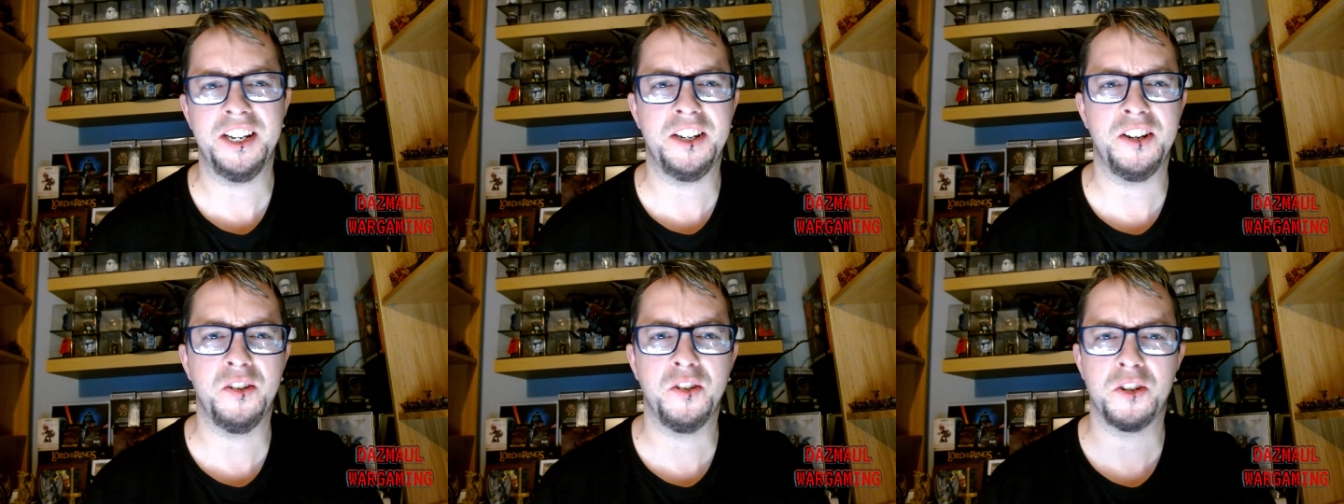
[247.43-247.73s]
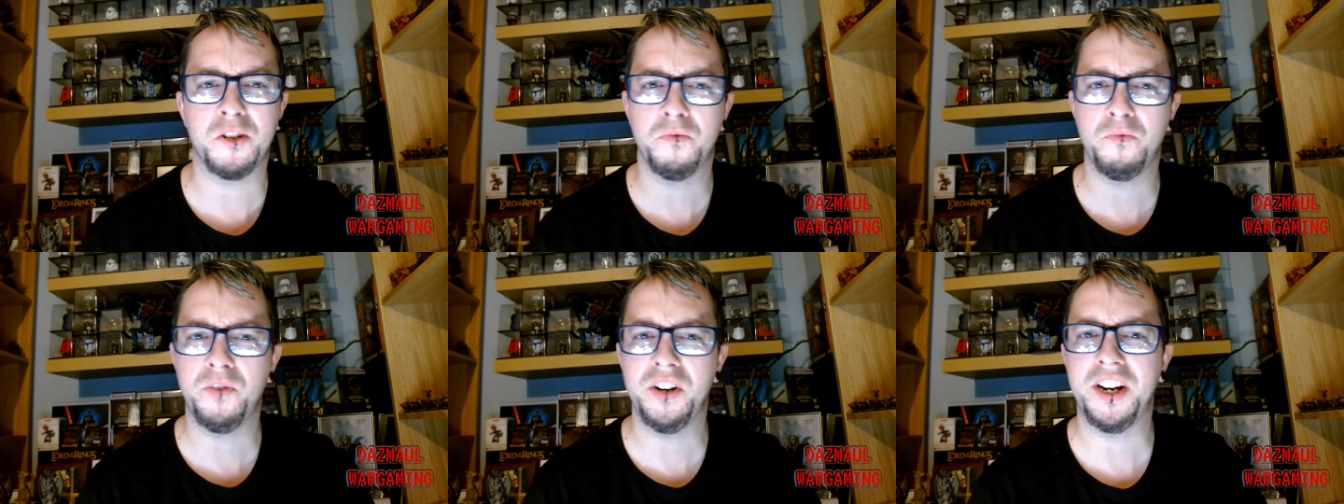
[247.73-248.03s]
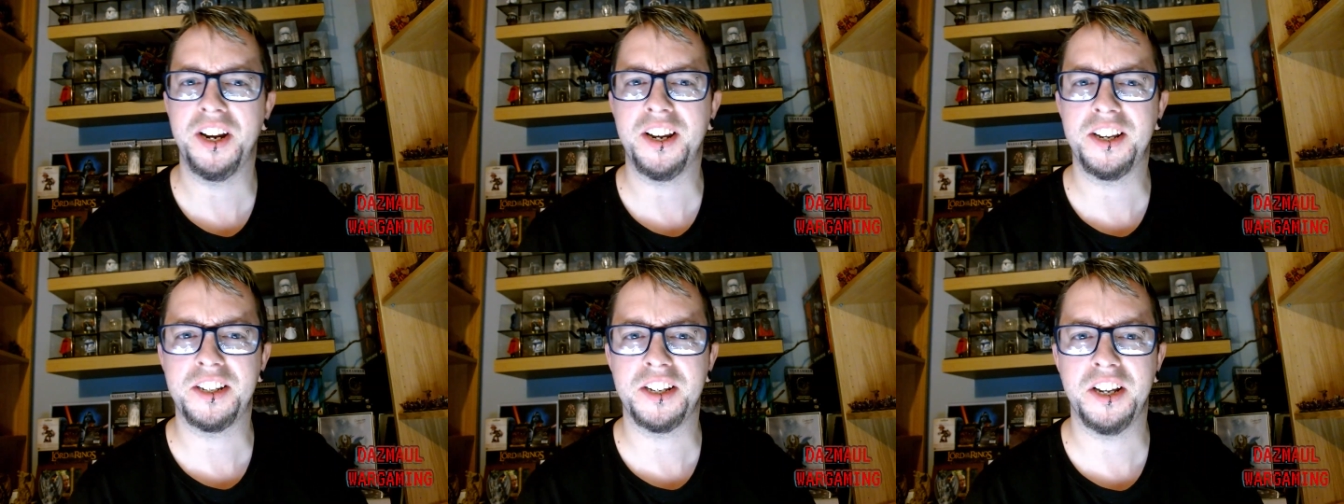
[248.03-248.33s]
do some
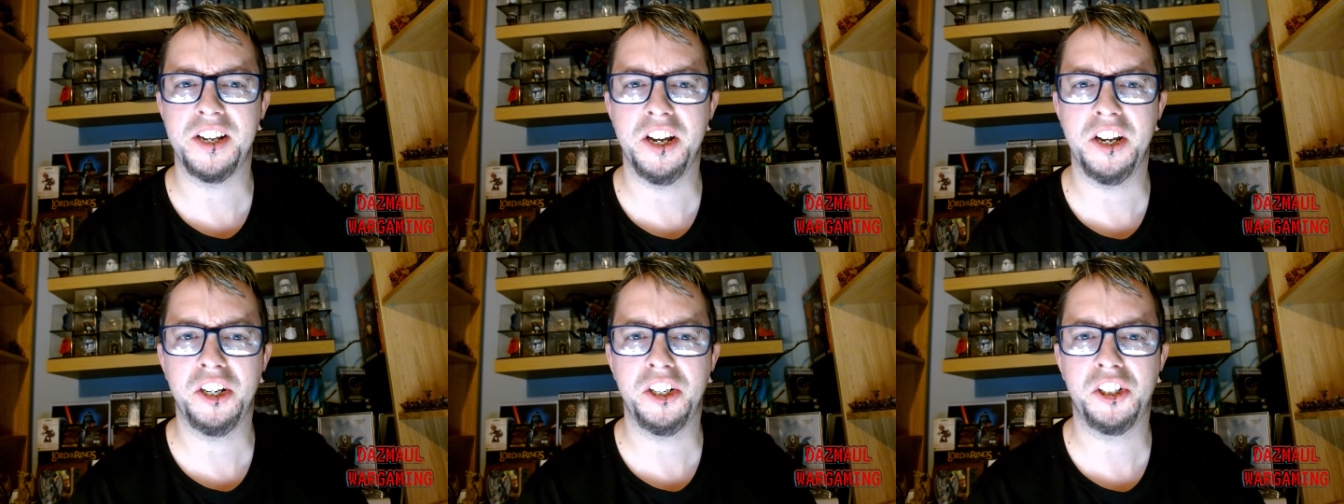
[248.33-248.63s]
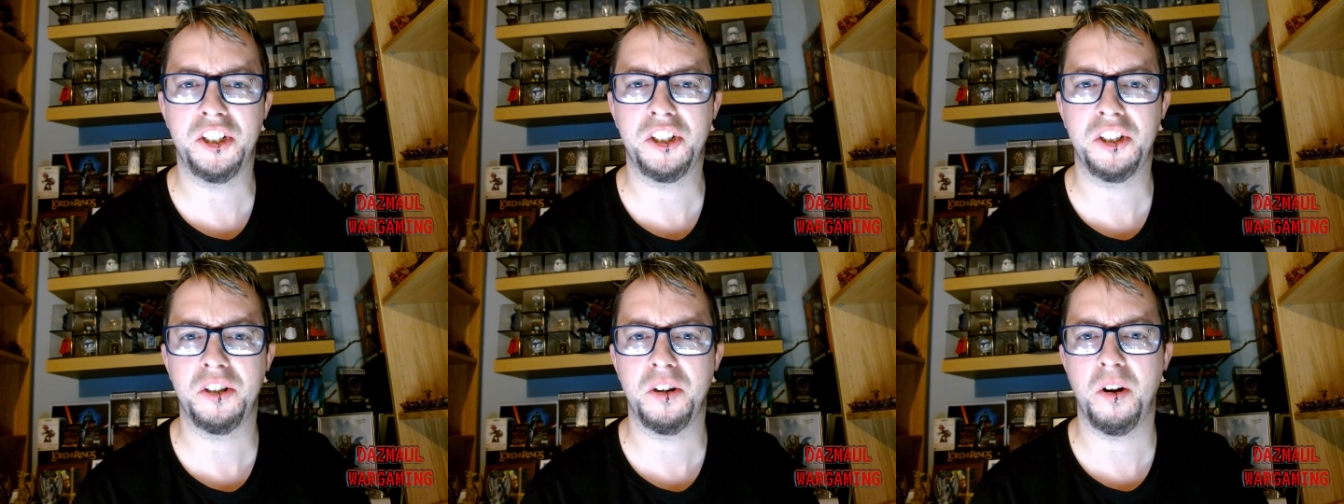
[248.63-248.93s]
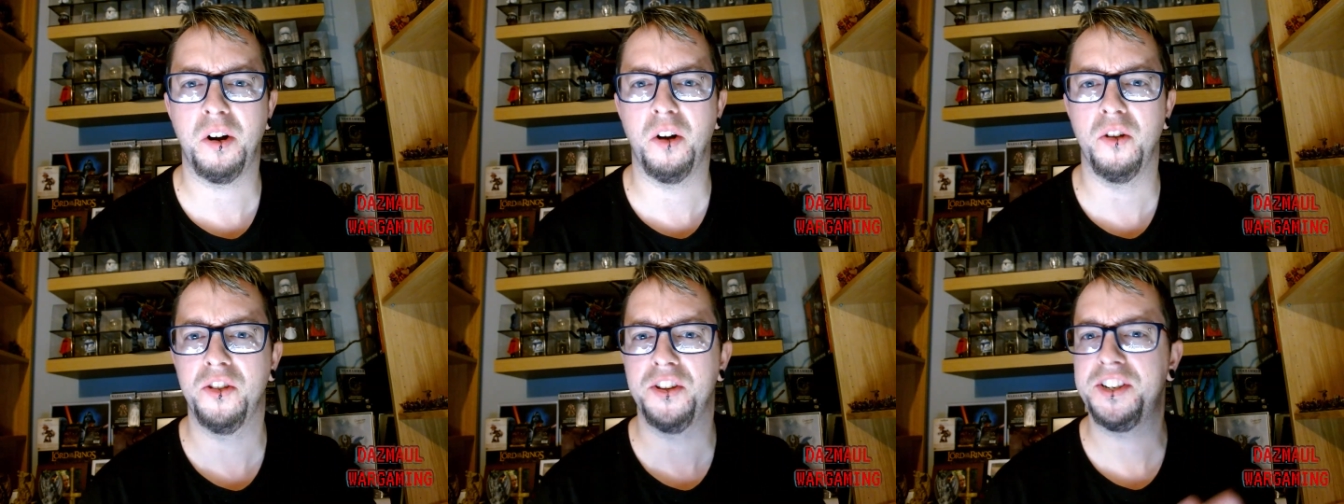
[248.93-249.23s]
research
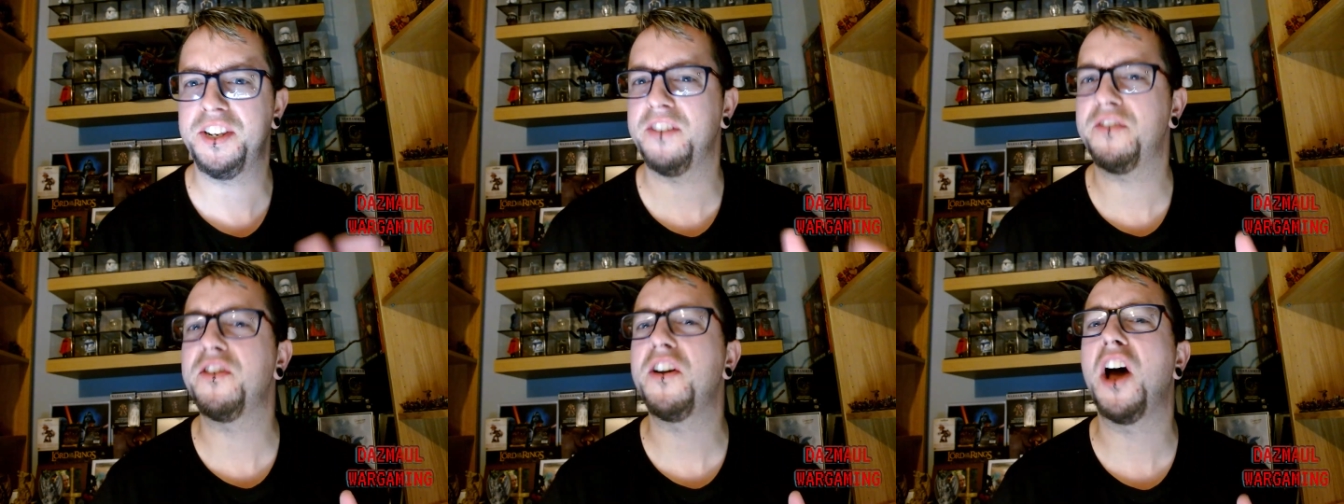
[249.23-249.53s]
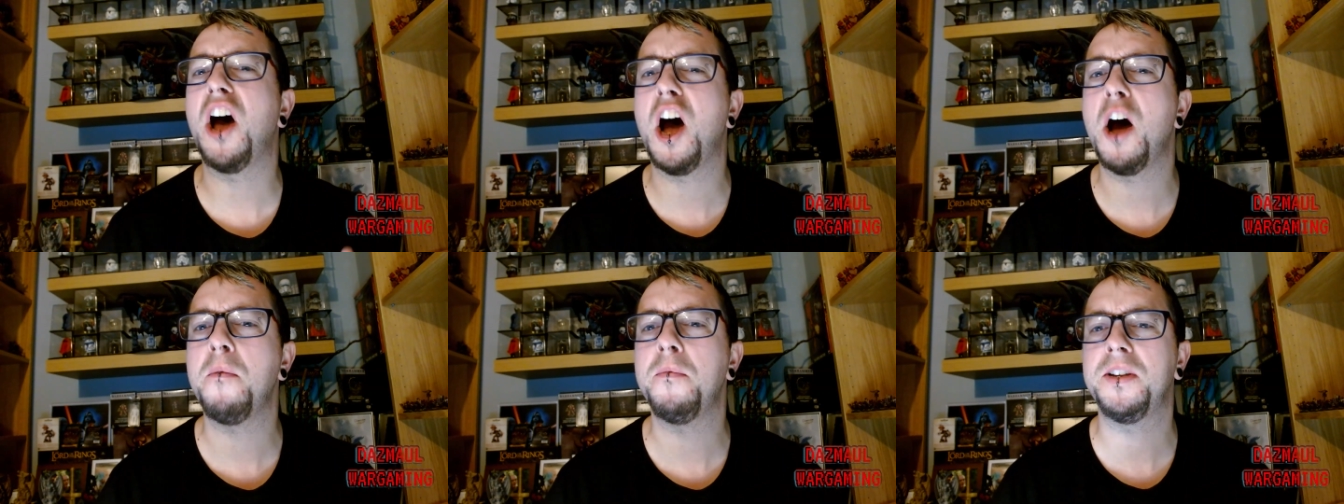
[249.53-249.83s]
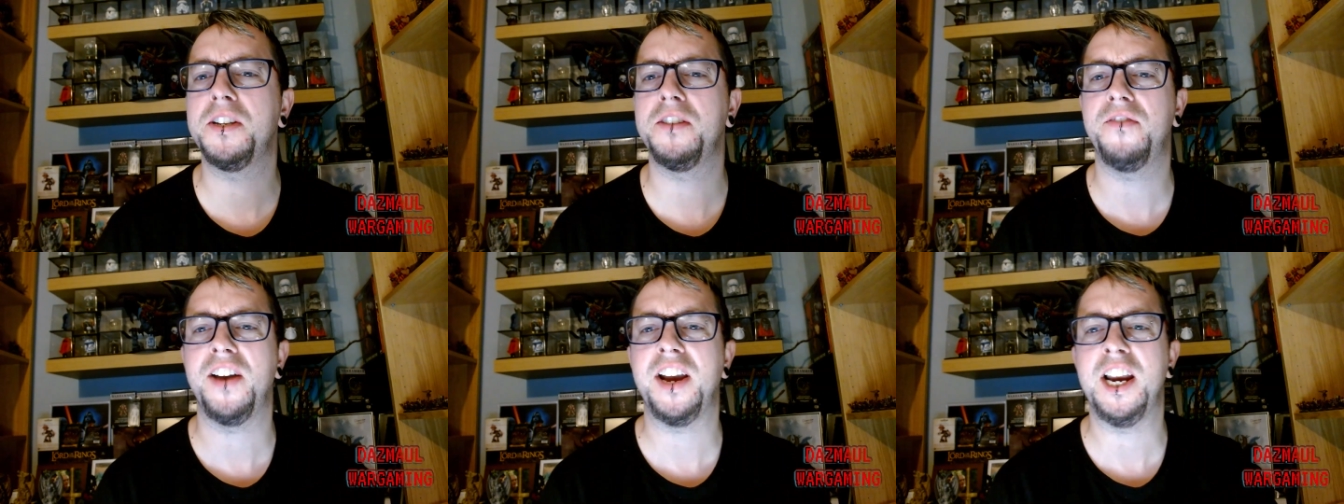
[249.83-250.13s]
on the different
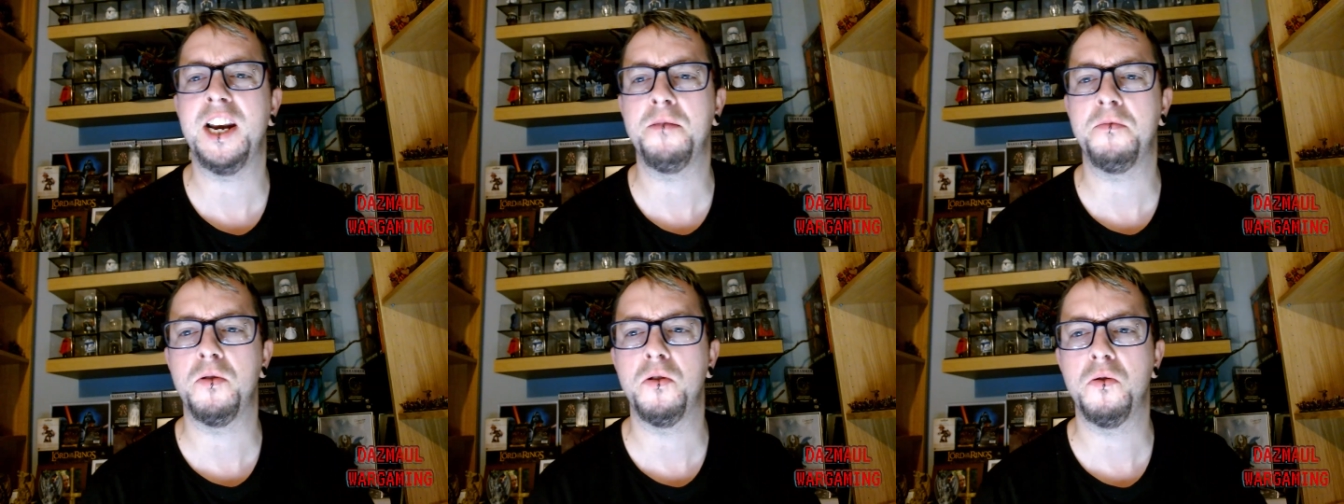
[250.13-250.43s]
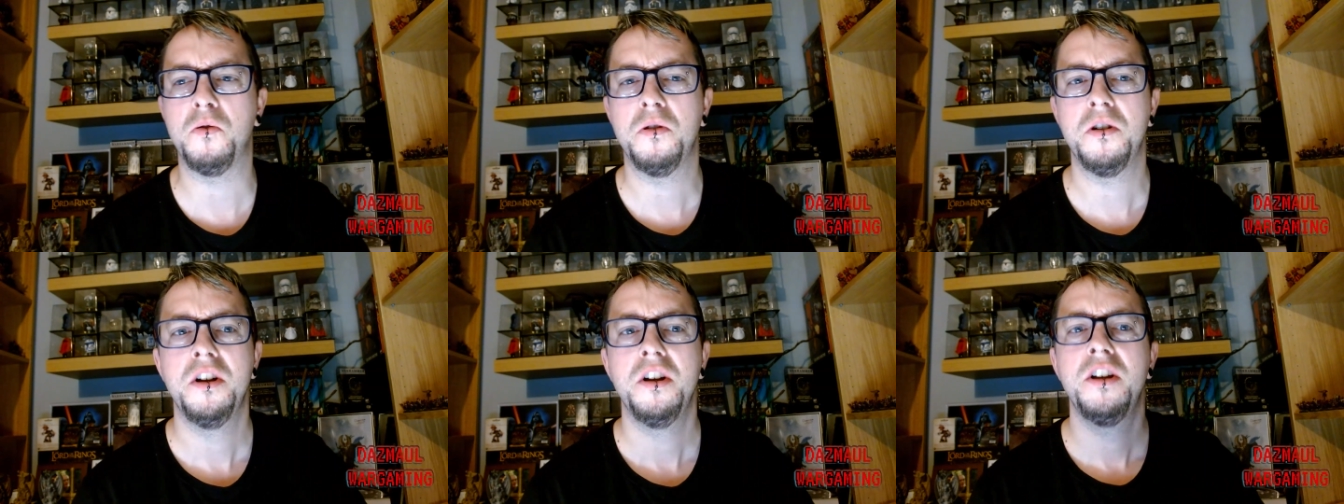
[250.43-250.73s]
armies available,